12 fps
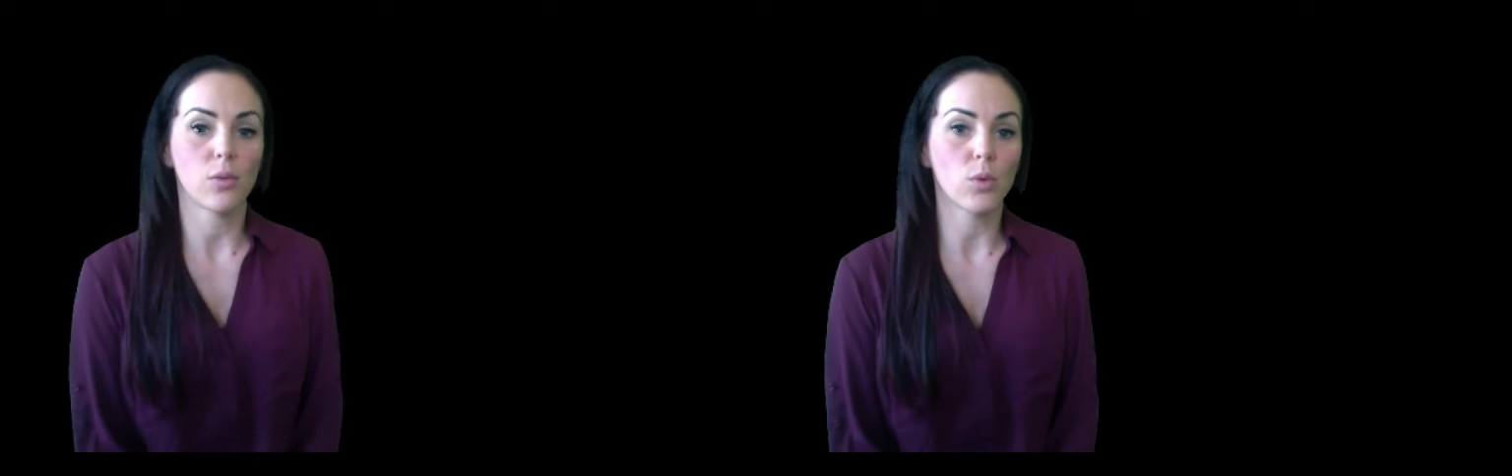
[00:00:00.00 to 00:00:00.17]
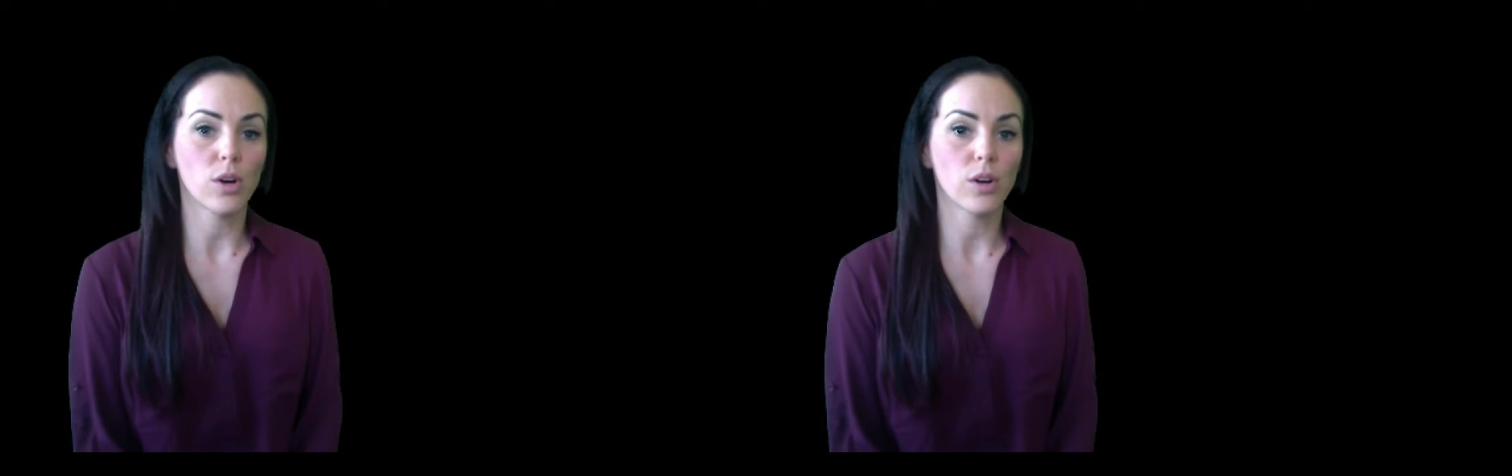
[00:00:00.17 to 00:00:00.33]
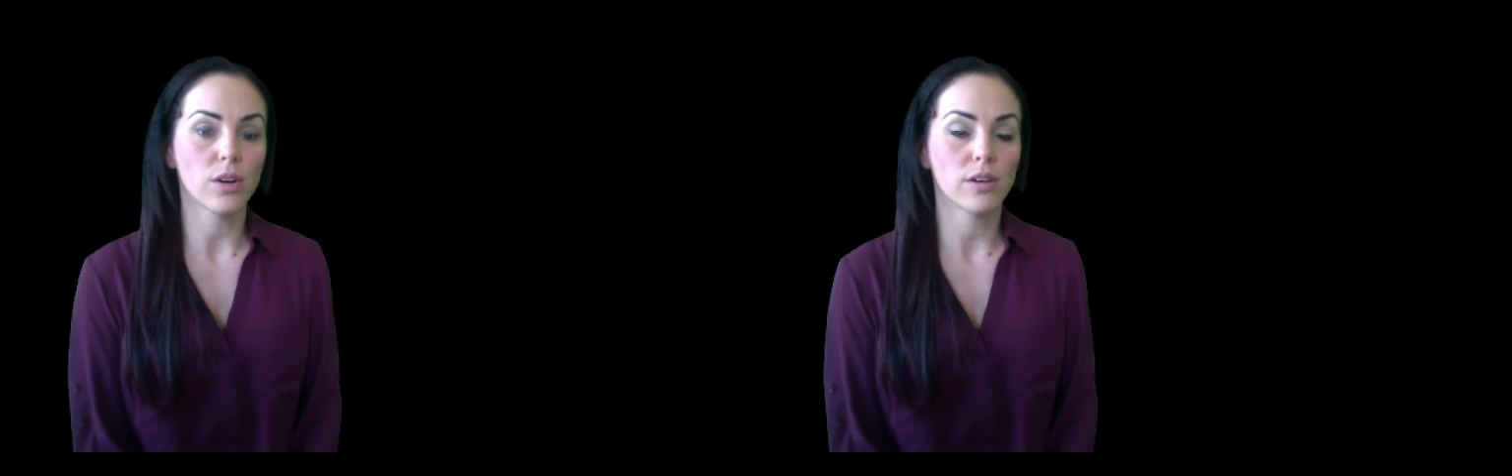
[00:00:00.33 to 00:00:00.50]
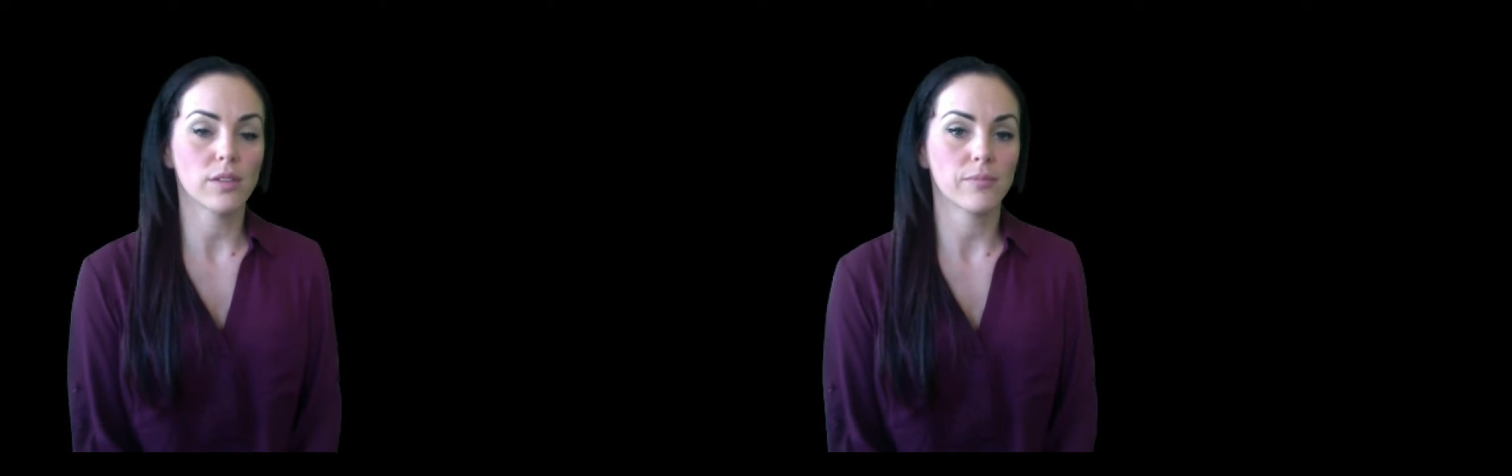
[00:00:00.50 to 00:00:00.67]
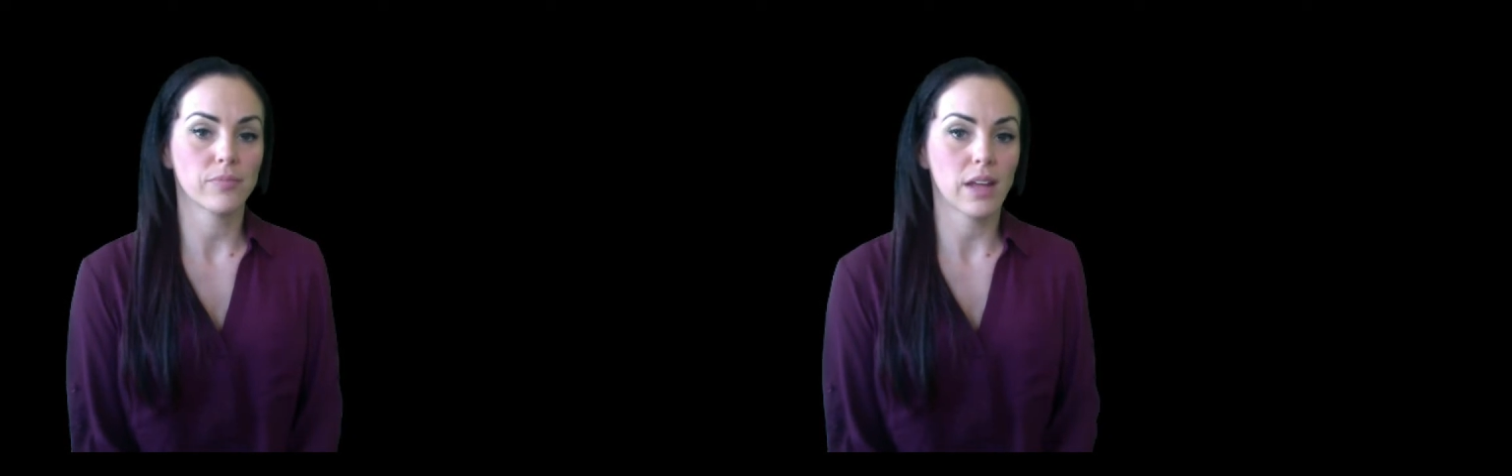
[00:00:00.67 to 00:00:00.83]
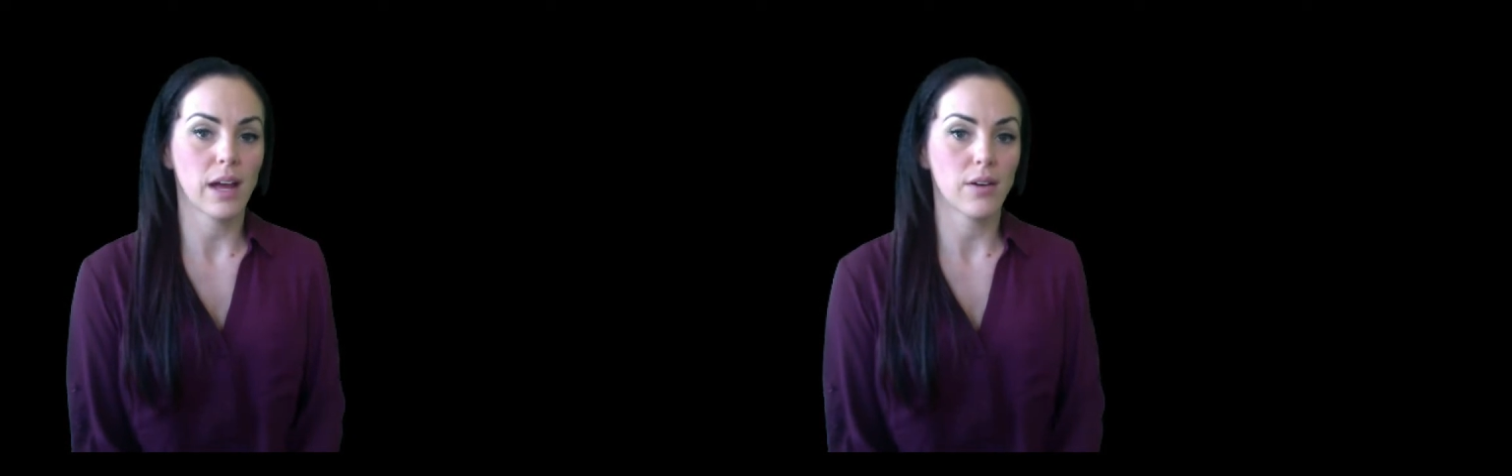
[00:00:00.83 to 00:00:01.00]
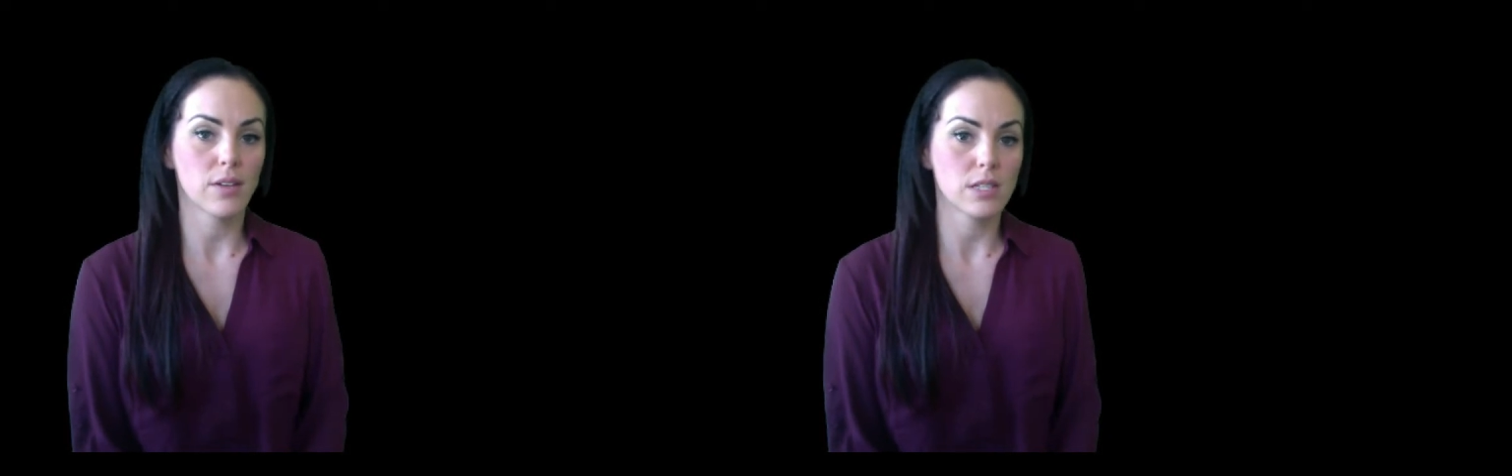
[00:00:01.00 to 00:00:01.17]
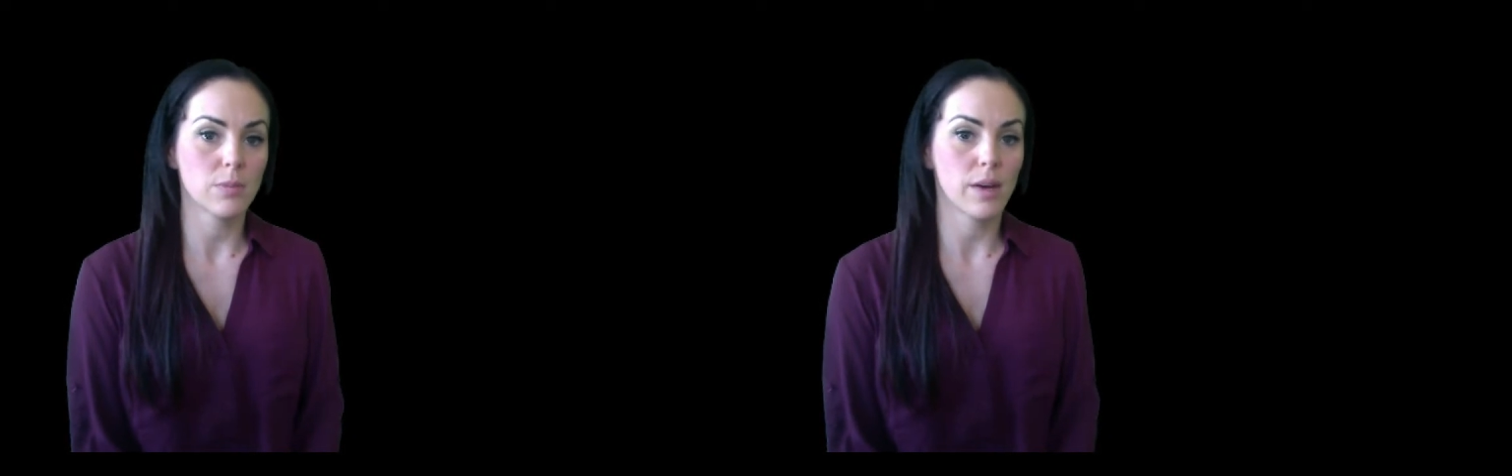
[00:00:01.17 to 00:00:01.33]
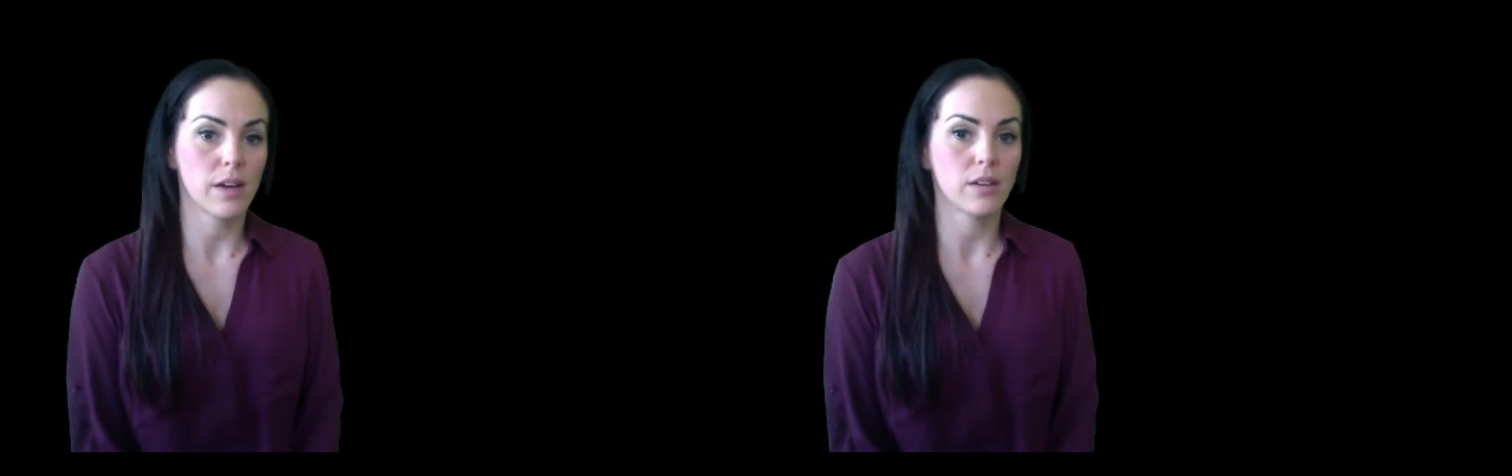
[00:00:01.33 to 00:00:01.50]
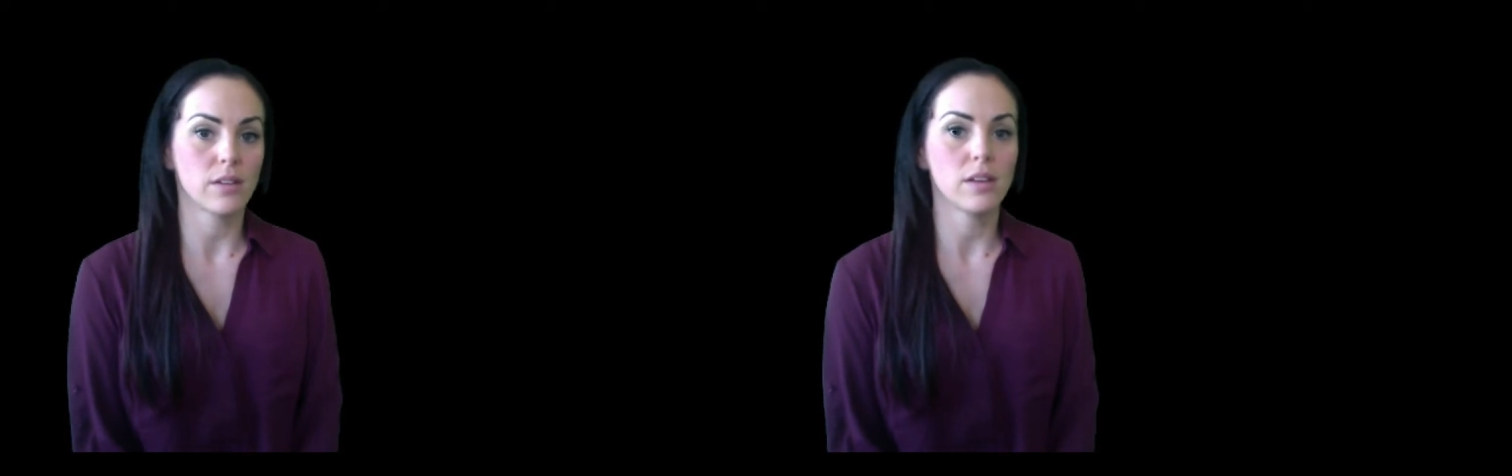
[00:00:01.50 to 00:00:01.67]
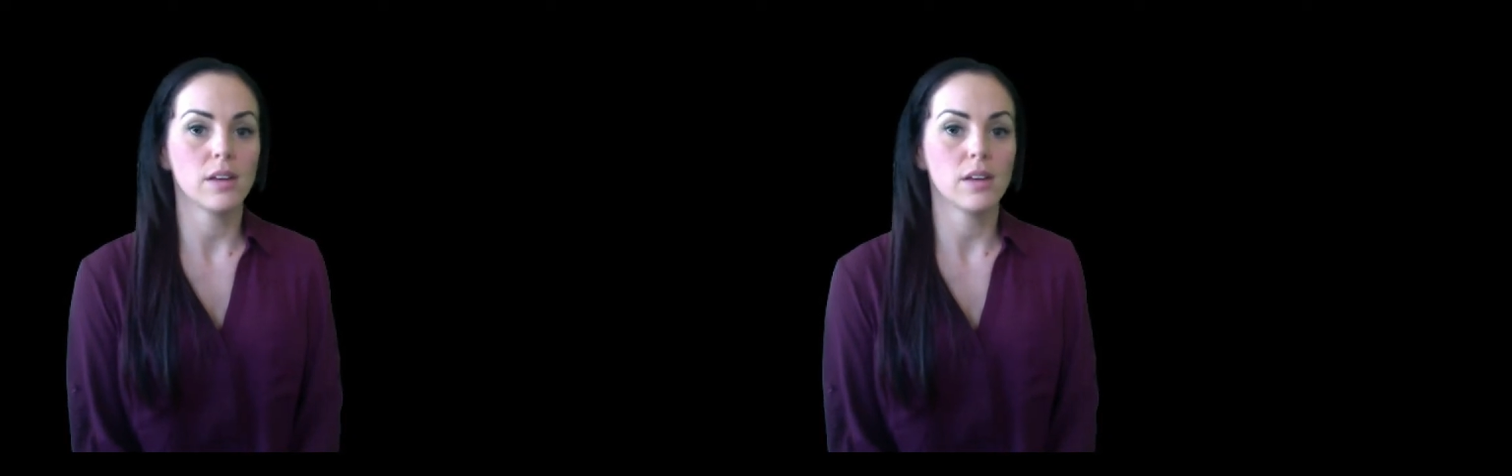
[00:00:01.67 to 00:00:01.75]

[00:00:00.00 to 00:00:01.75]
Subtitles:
word and how it's spelled,